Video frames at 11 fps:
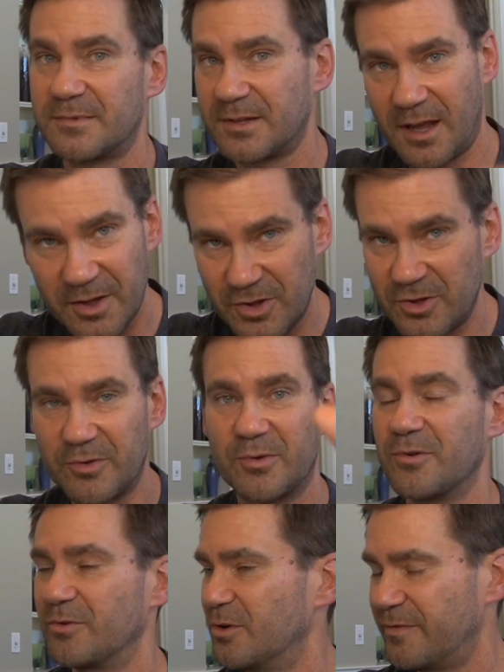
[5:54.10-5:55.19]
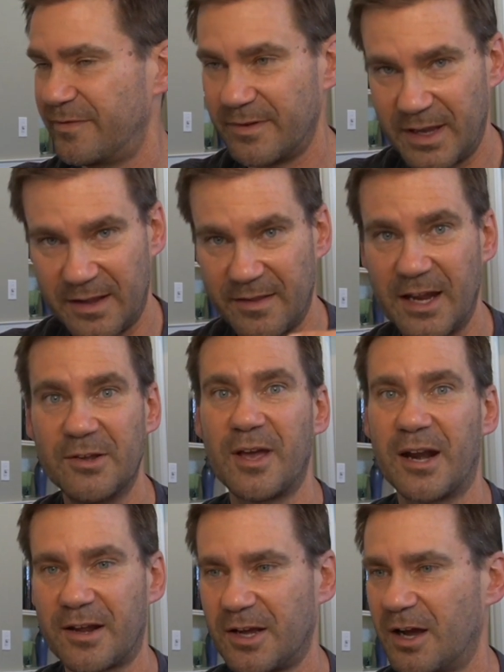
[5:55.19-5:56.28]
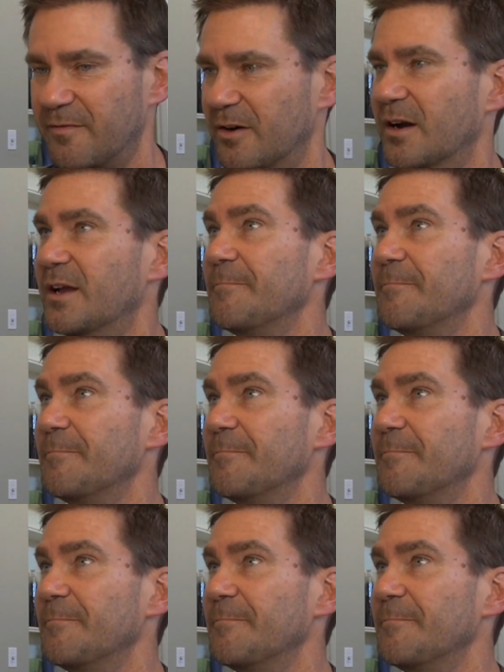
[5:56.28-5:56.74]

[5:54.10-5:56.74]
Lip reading: does shoot through the roof, and then you got to cover